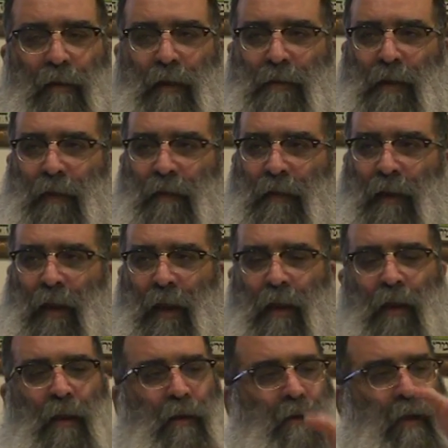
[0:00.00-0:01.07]
learns half a day,
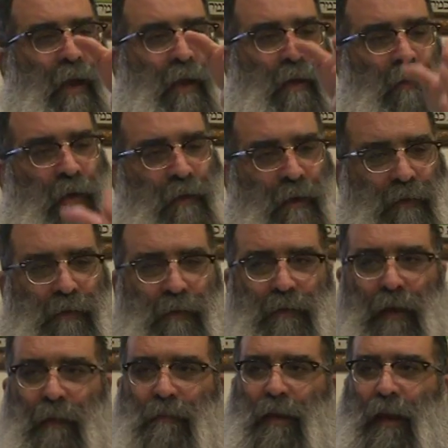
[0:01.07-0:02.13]
the other one does the
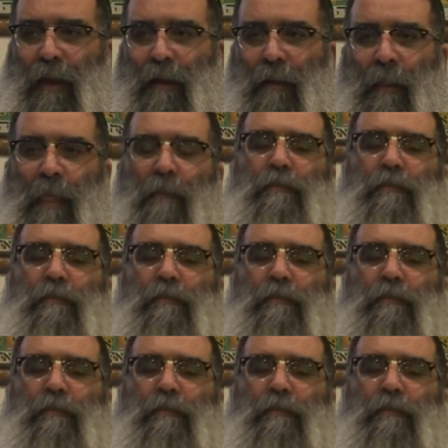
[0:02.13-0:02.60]
same thing.